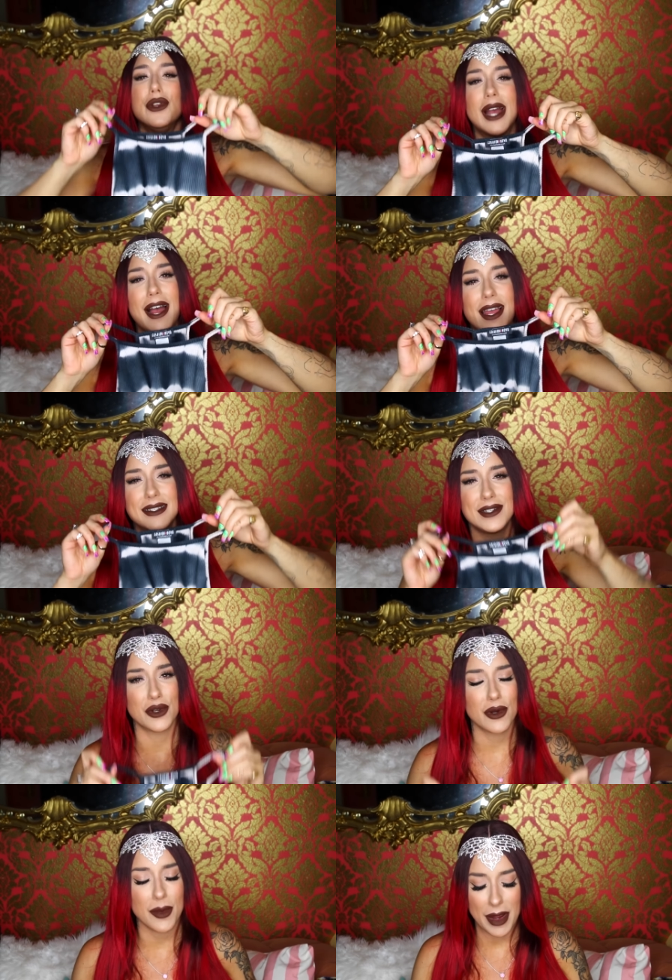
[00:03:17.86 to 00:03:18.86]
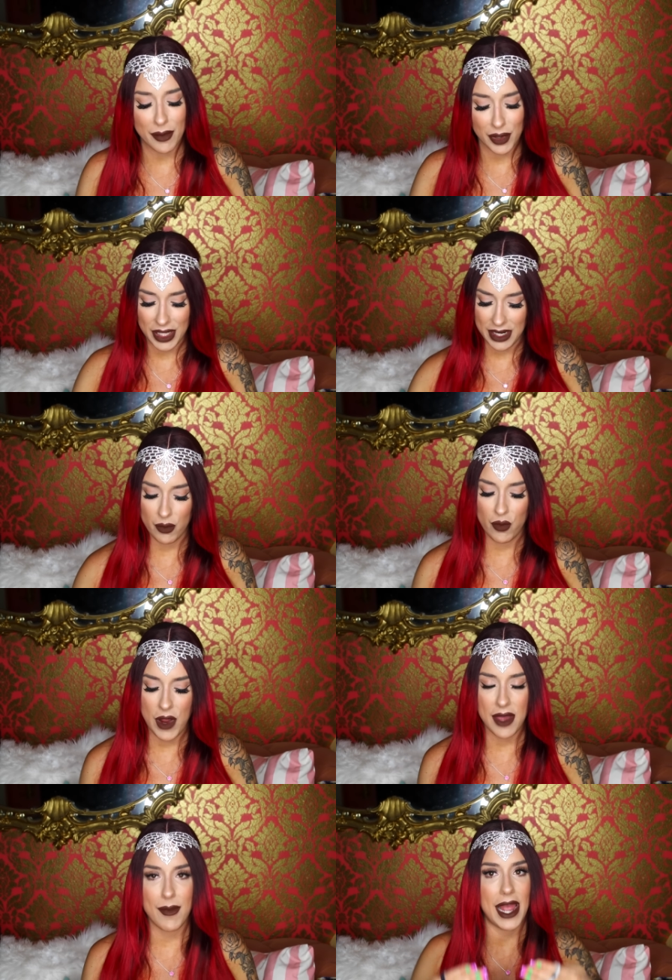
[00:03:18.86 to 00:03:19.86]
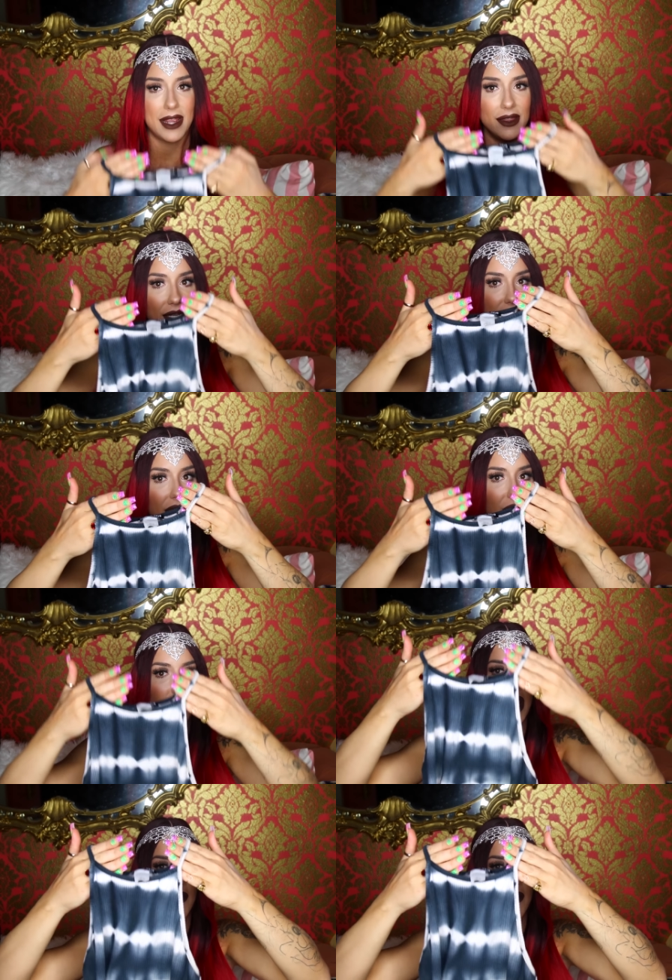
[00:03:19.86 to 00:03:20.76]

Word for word: You guys, do you remember like way back in the day when